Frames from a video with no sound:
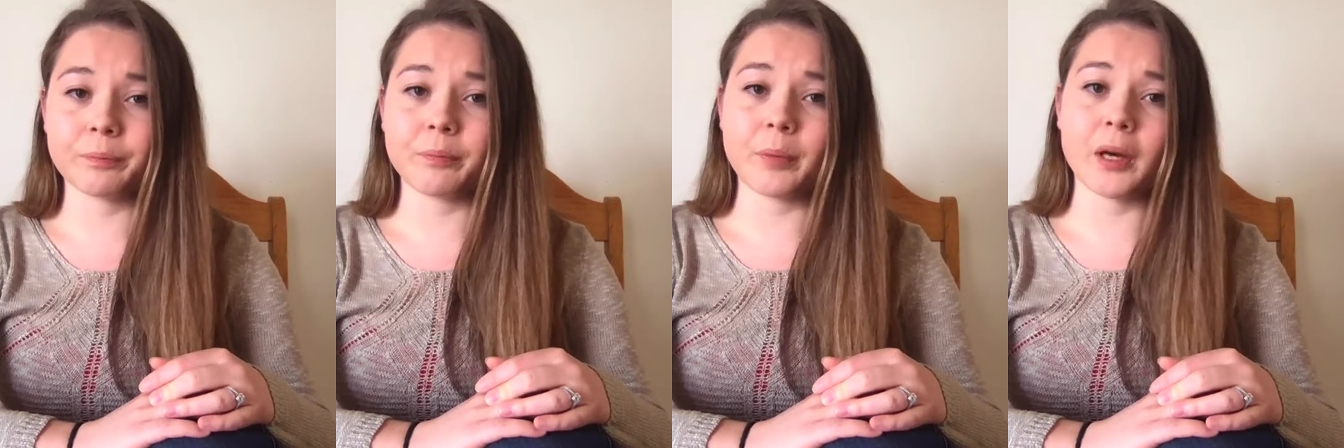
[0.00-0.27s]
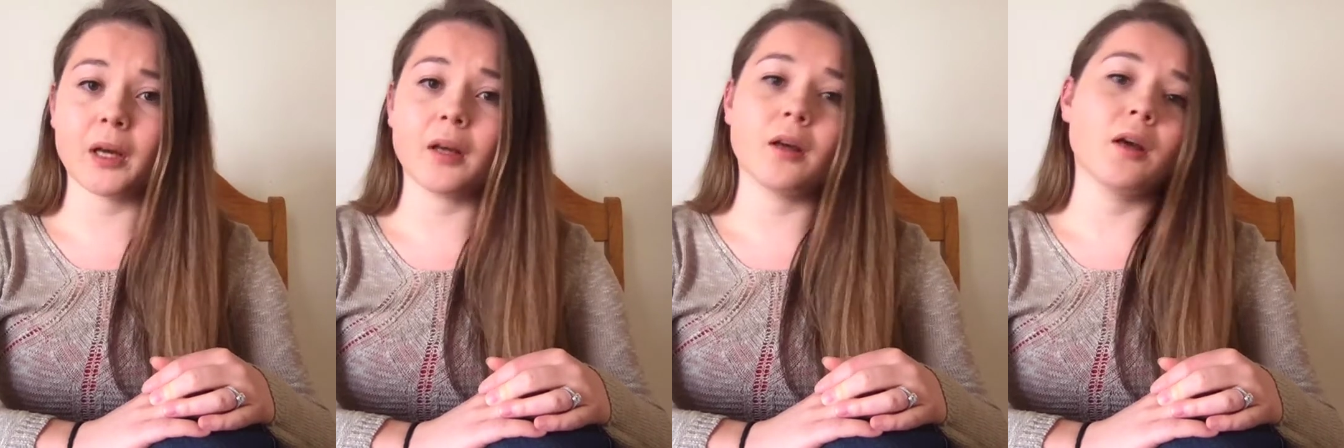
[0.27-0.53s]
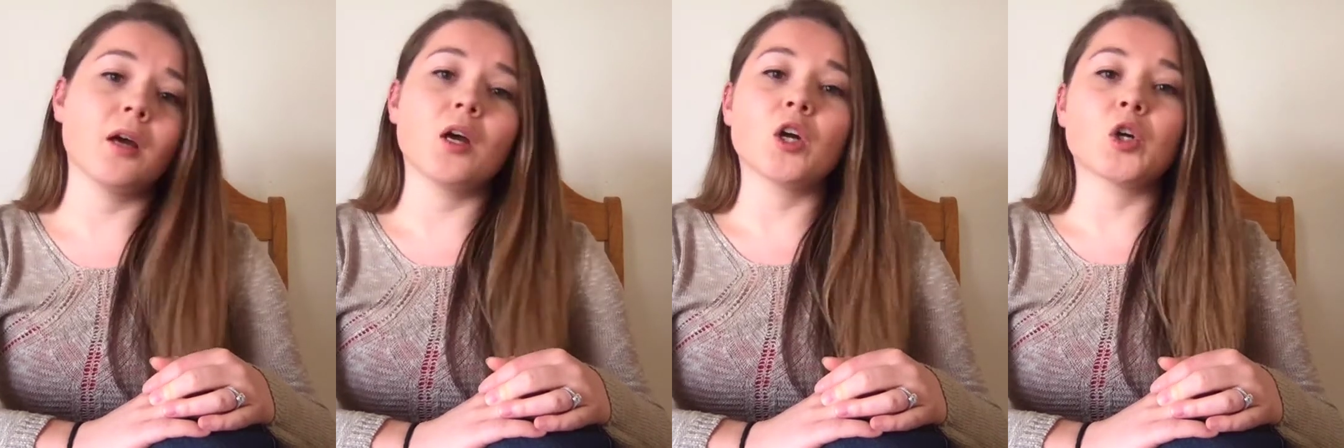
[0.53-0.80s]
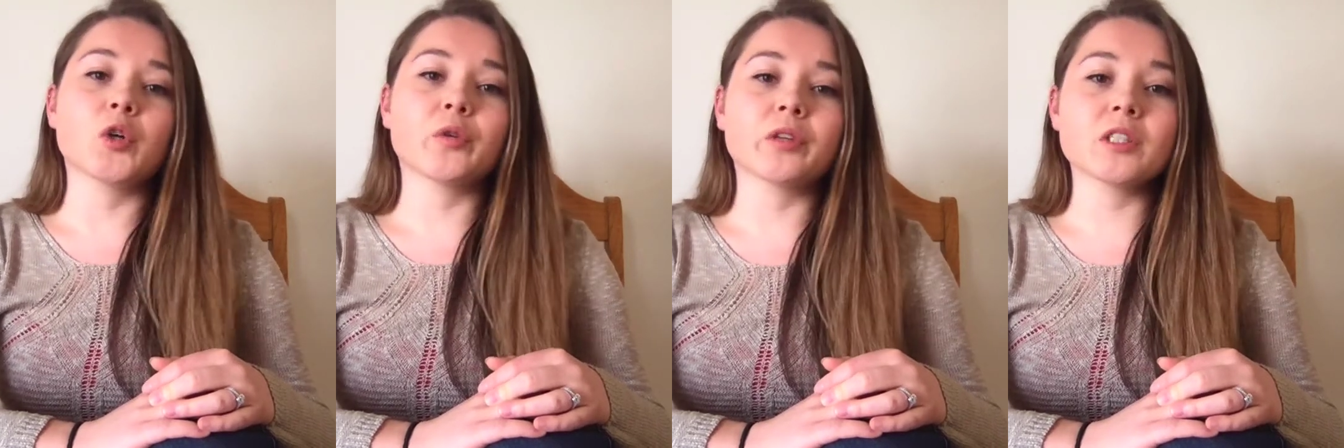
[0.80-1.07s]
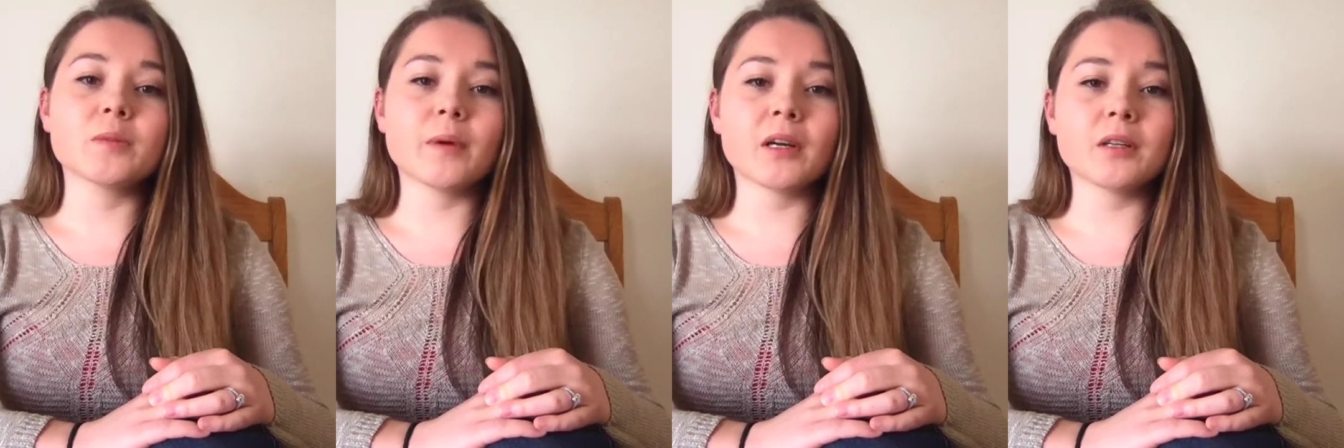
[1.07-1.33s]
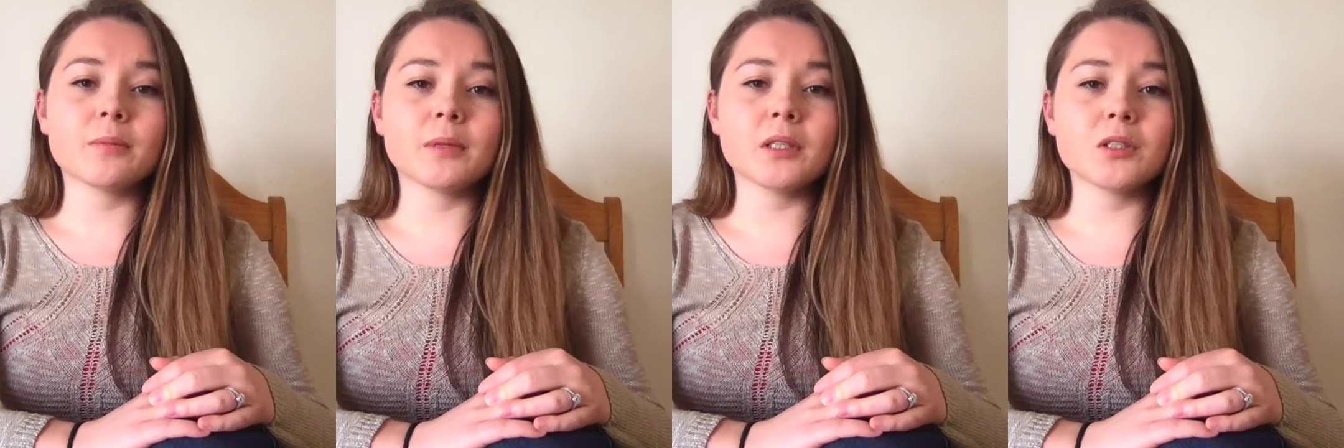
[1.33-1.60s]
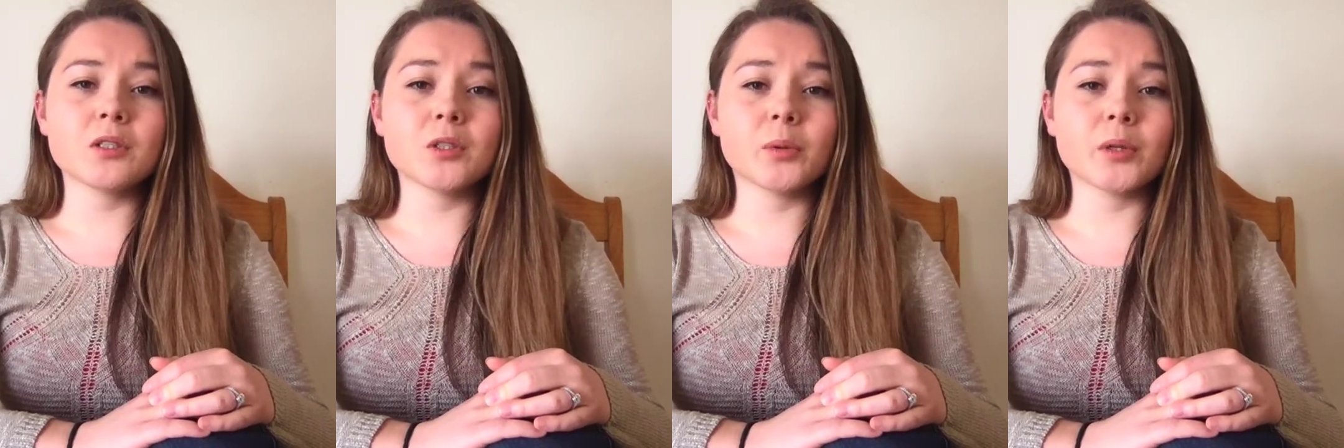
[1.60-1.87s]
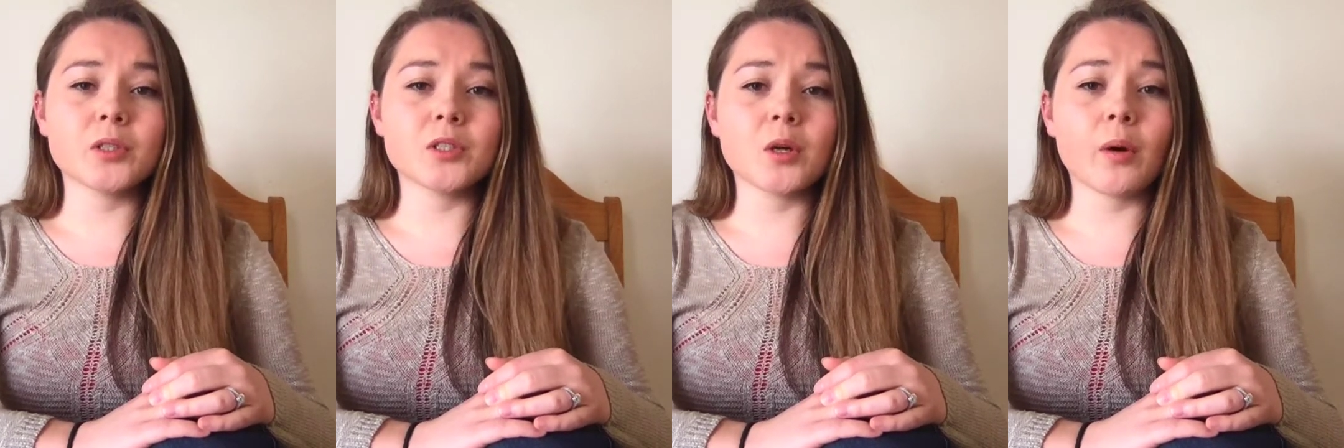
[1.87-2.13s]
But respect means
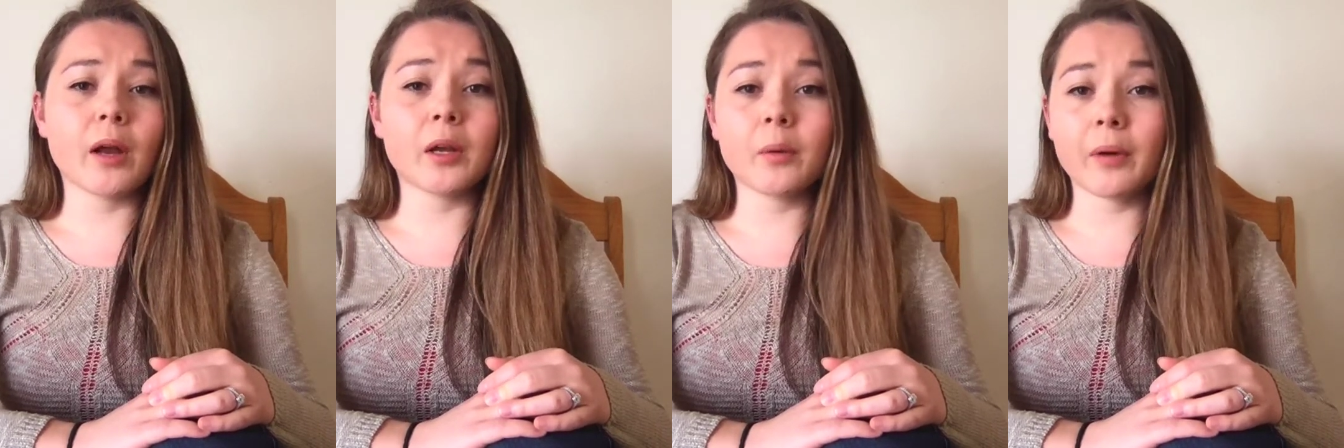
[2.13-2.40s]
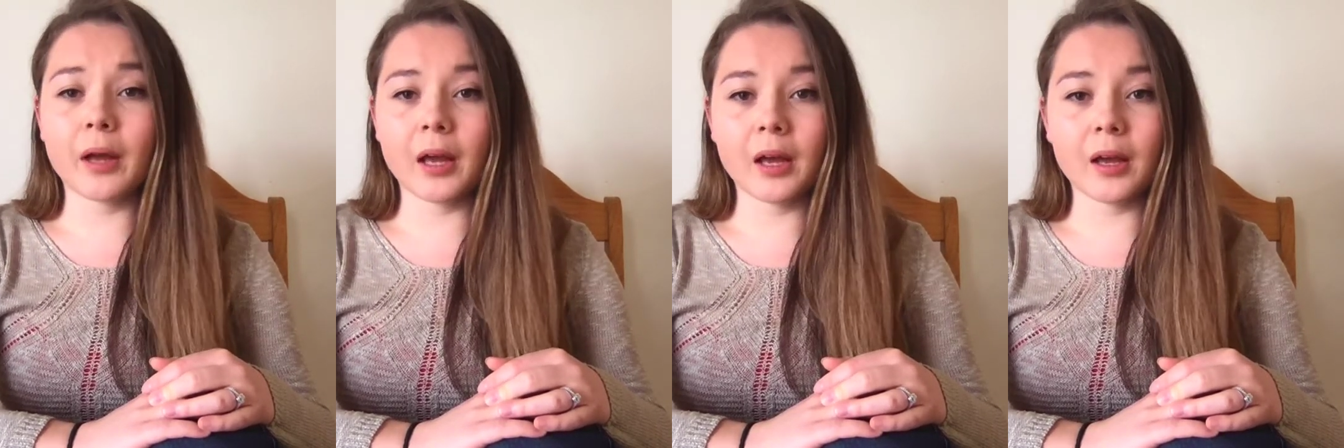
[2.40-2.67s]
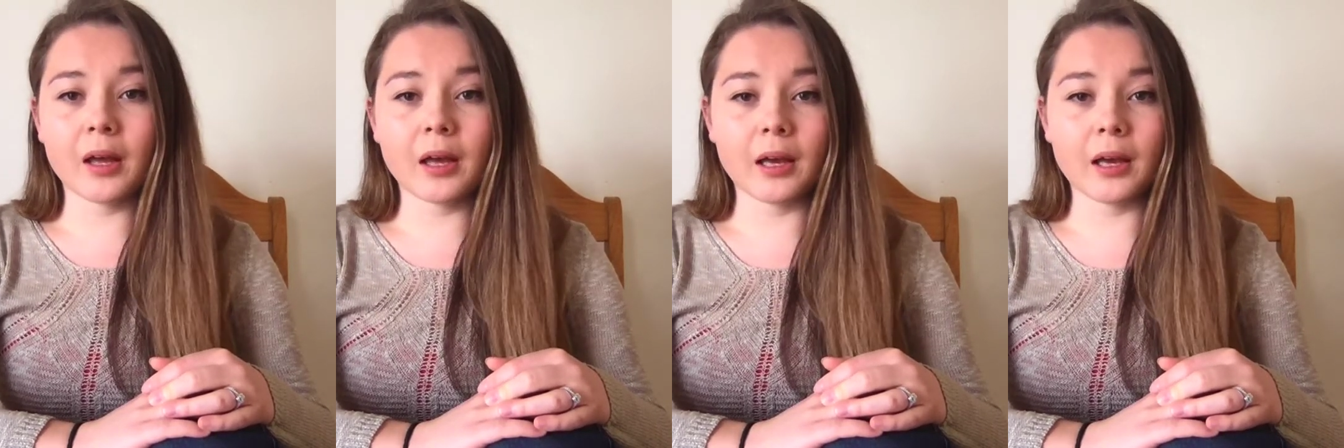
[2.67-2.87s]
doing so anyway,